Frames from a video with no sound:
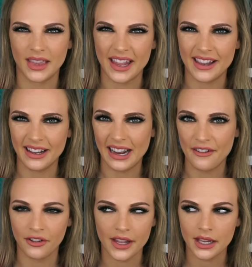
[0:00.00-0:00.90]
like, I
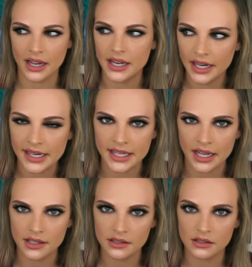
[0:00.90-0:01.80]
feel like I need
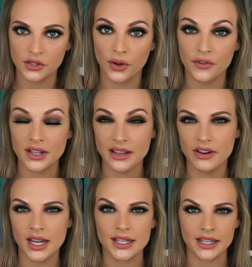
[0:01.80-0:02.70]
ideas. So if you guys have
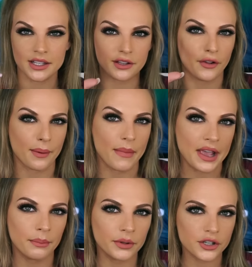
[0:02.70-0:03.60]
any ideas of like
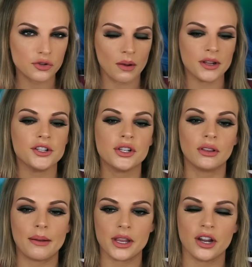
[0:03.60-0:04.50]
makeup looks you want me to do,
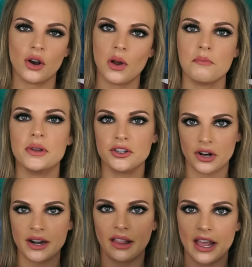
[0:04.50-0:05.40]
let me know. I've been
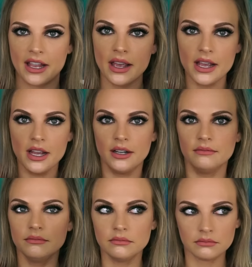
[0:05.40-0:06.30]
trying to like
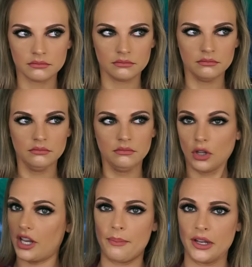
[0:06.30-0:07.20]

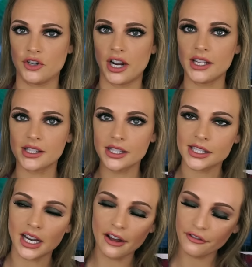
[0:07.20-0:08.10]
look at Pinterest and
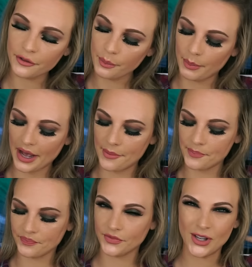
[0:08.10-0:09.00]
stuff, but
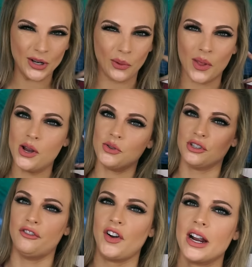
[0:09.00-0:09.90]
you can only go
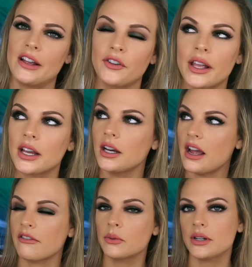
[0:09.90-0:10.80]
so far. I feel like
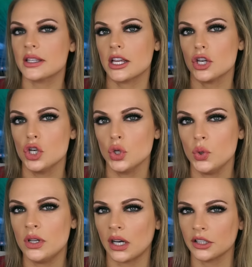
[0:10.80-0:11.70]
everyone's like
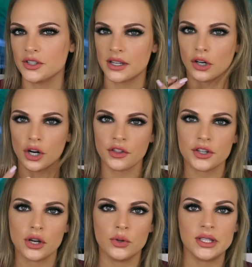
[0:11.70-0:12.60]
nude colors and earth
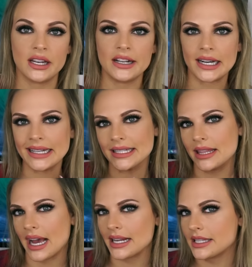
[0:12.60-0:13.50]
tones, and I kind of
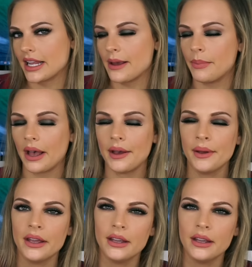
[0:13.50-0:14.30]
did that today, but